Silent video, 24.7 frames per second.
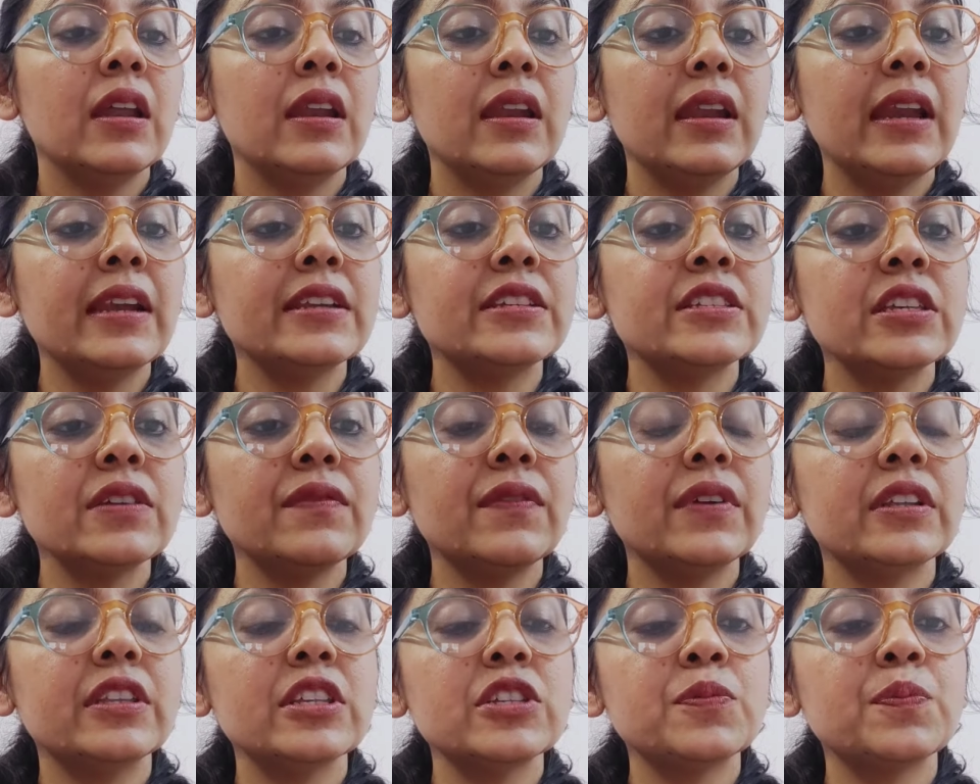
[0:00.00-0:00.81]
Let's see
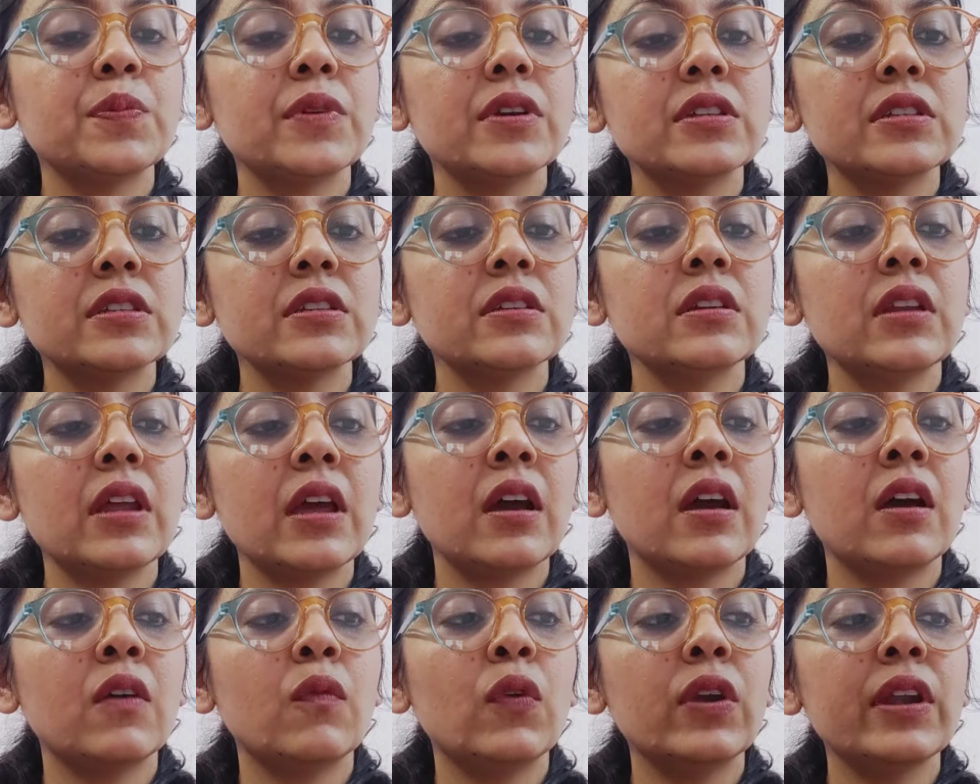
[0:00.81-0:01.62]
what this person,
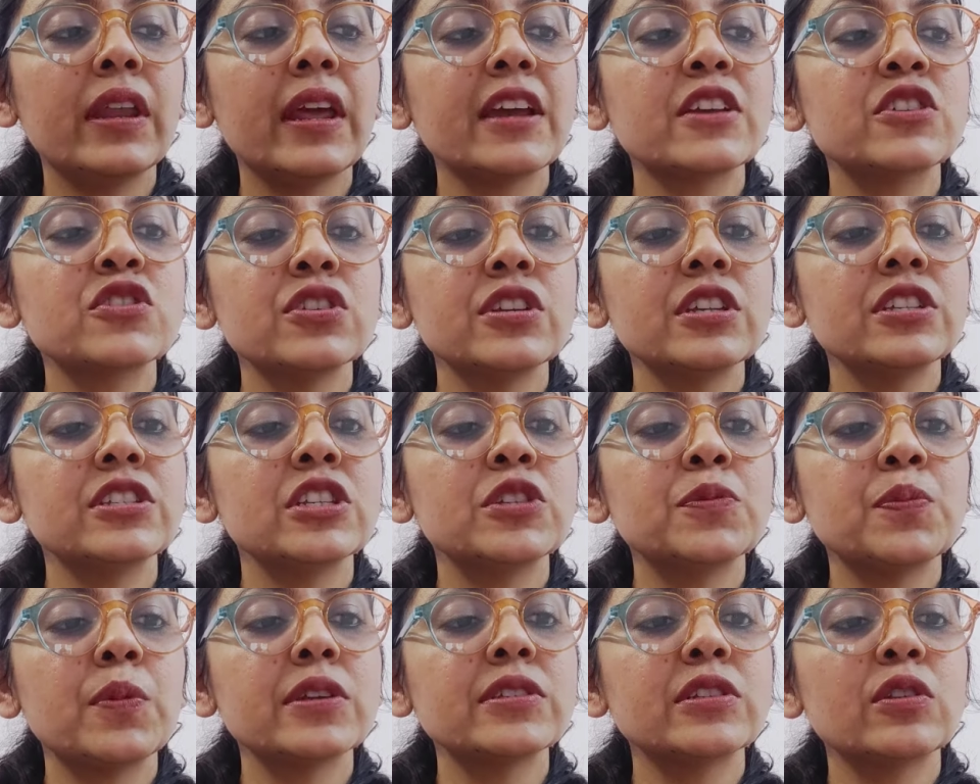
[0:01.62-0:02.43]
what action is
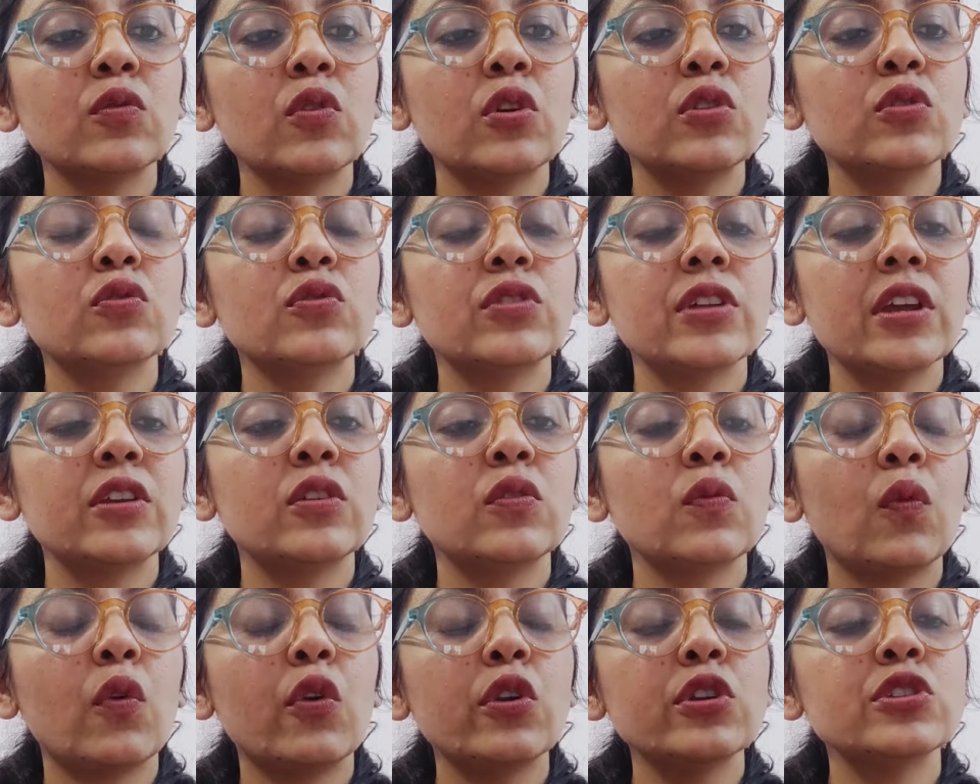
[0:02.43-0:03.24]
this person going to take
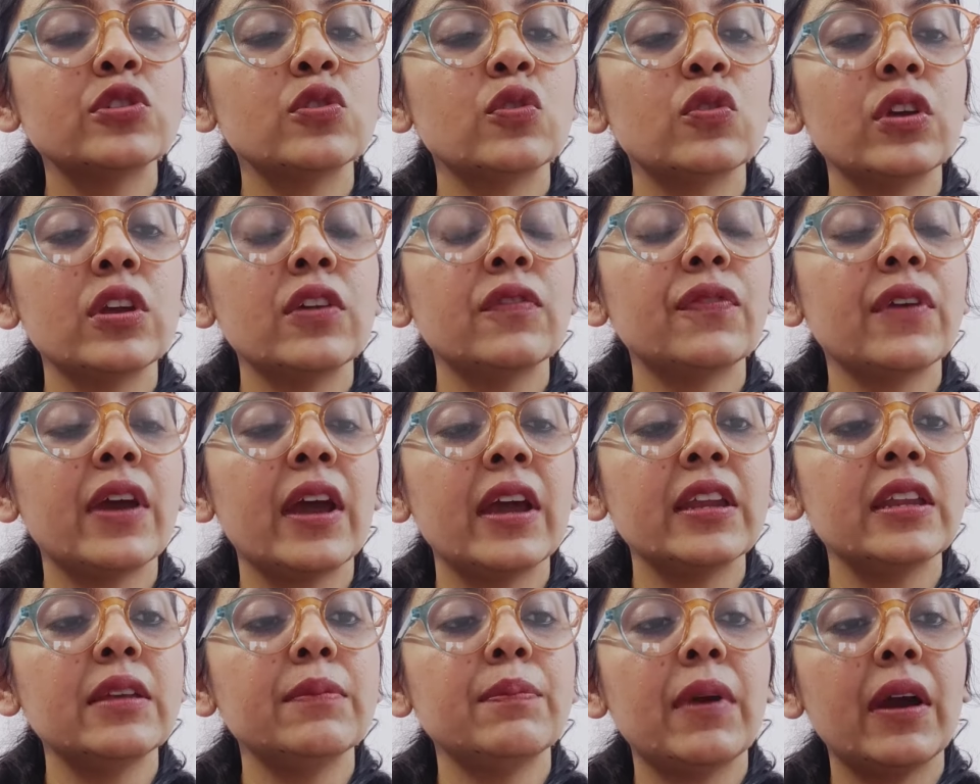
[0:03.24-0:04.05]
towards you, if
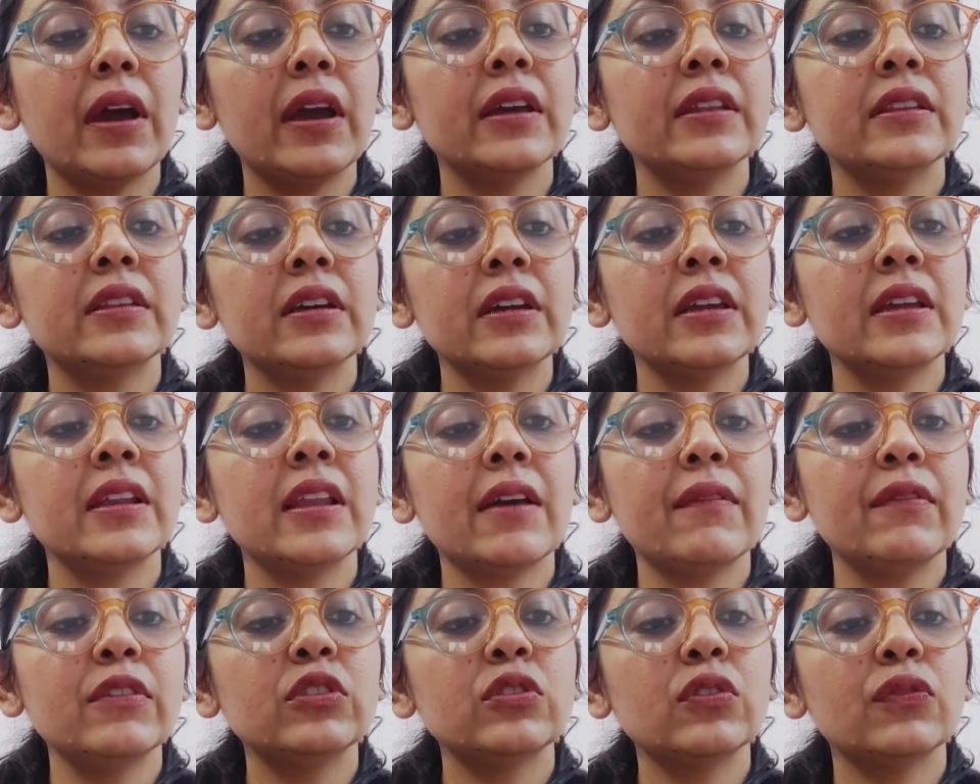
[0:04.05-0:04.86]
any, by the
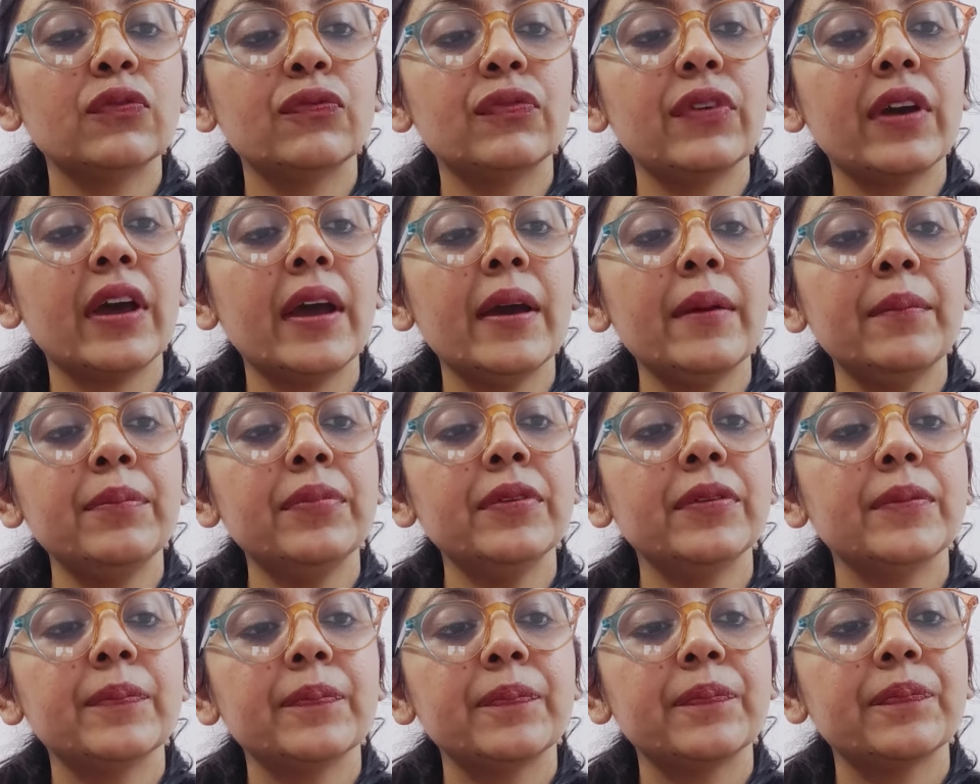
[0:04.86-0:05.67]
11th of Feb,
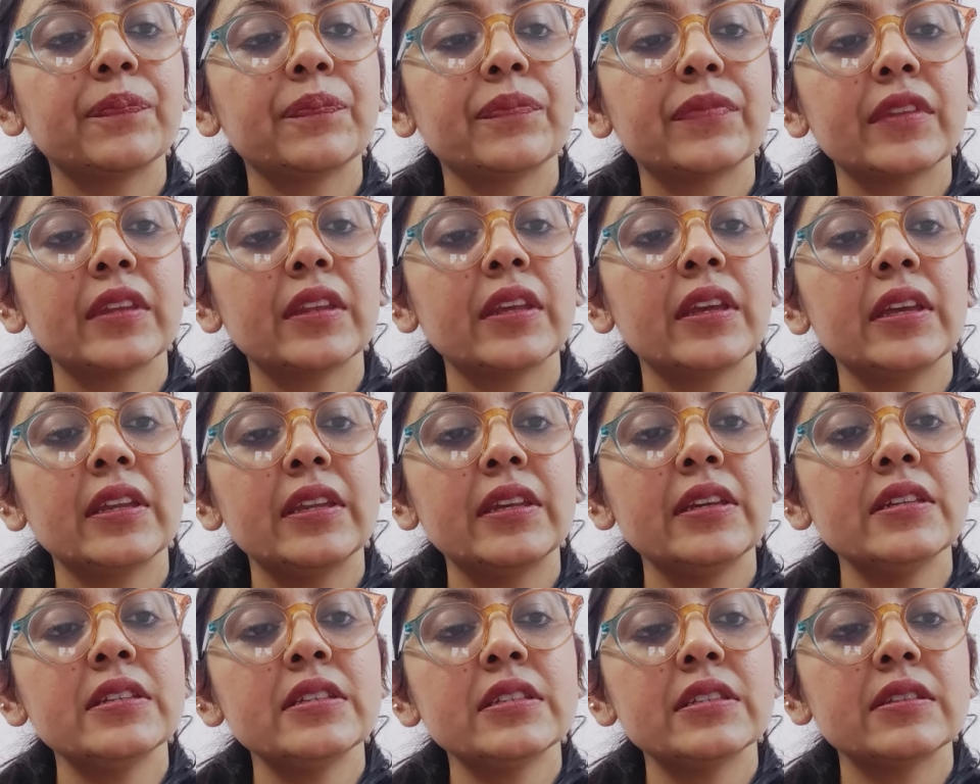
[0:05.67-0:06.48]

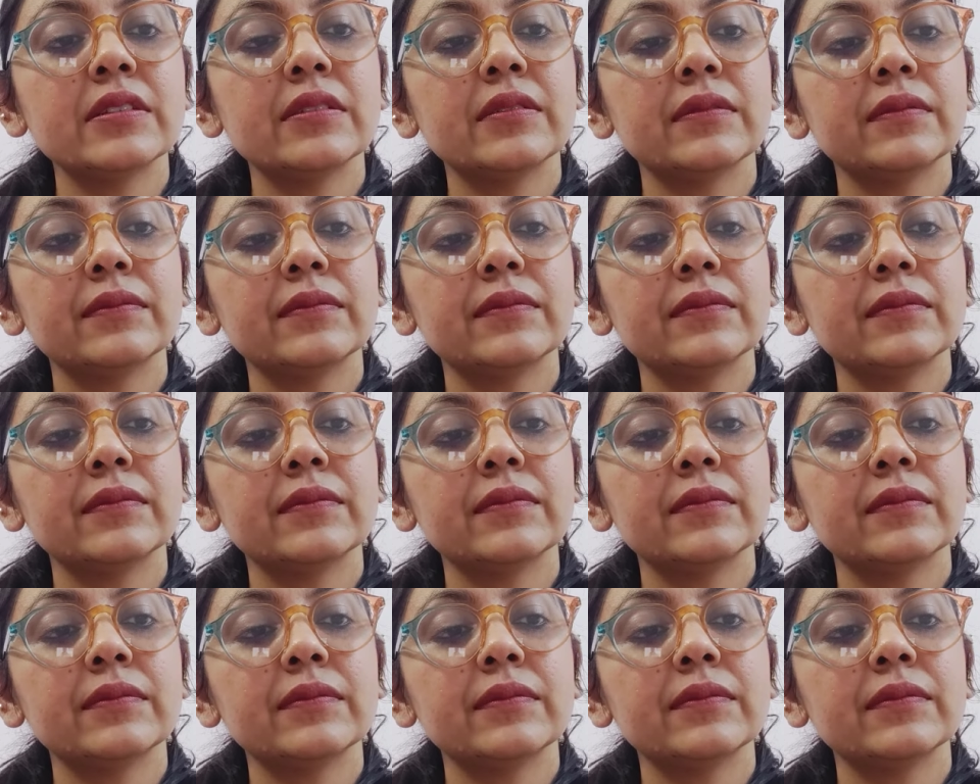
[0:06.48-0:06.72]
Aries.